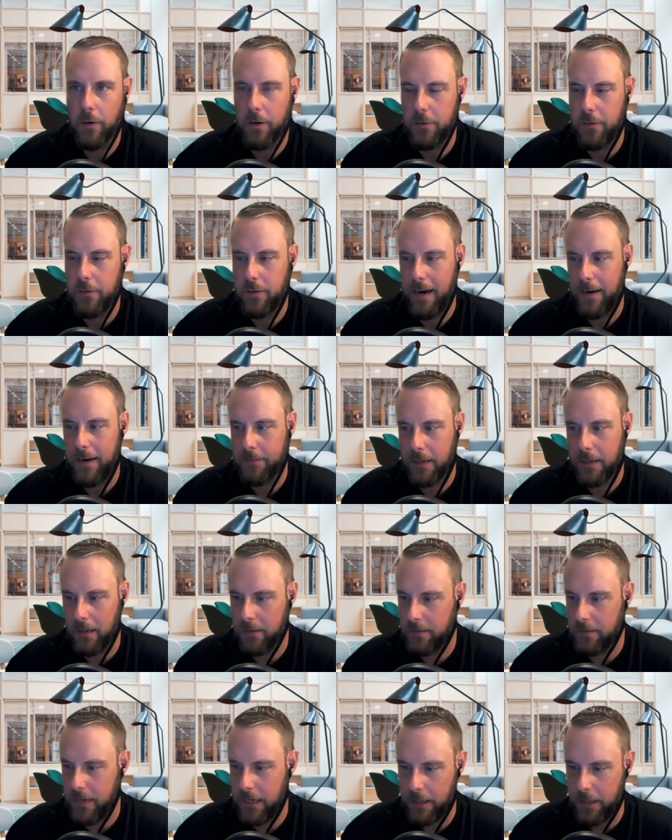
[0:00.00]
though because you have to
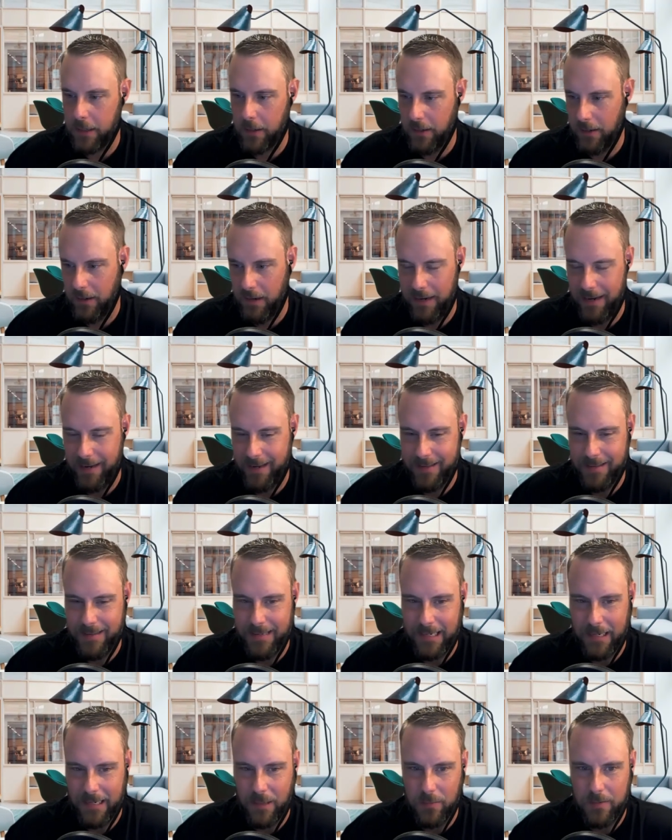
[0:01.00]
kind of take your uh,
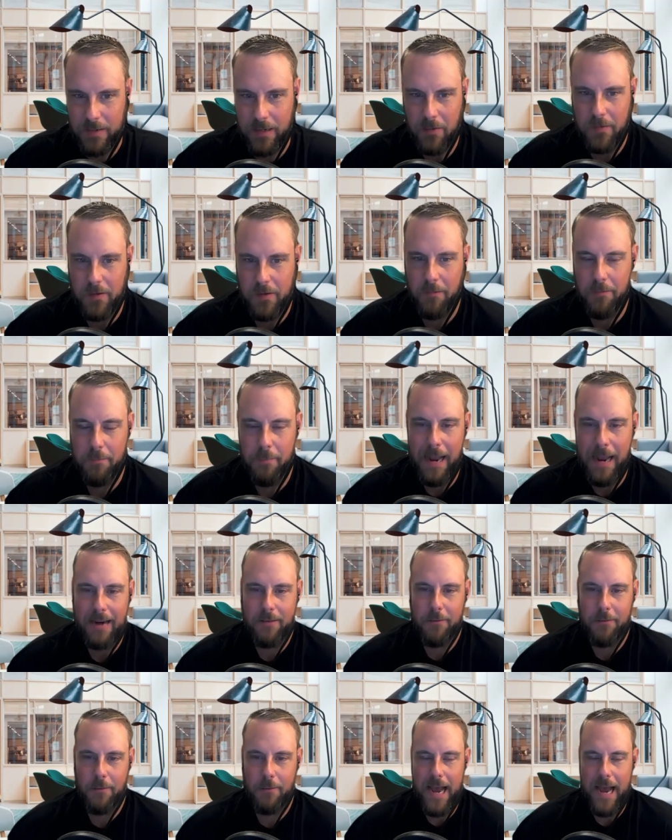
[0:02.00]
you know take yourself
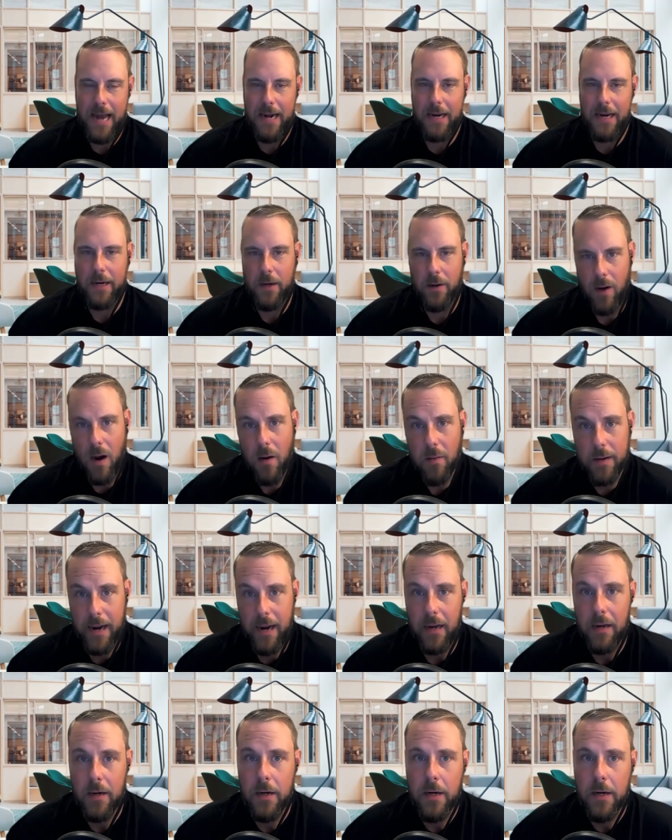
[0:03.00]
back from that and go
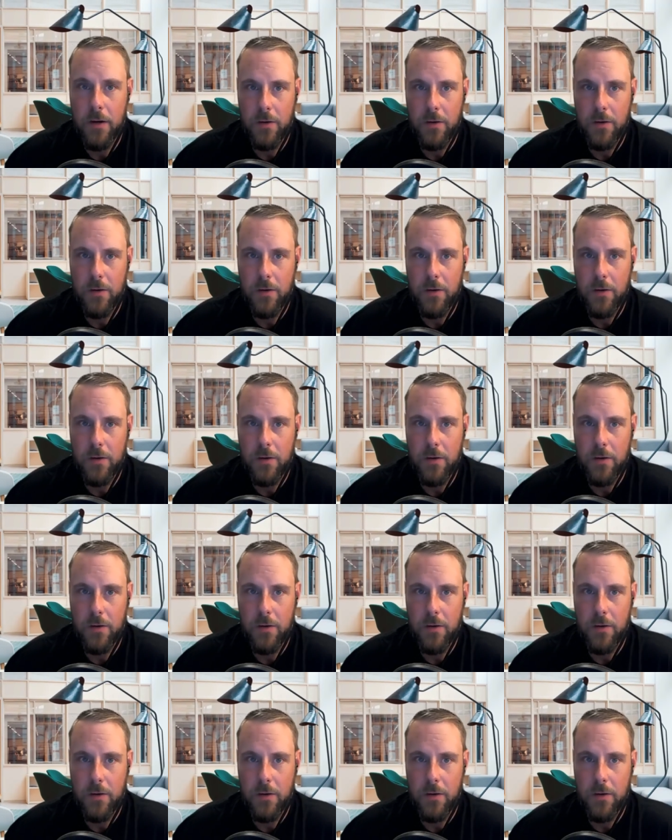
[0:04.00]
okay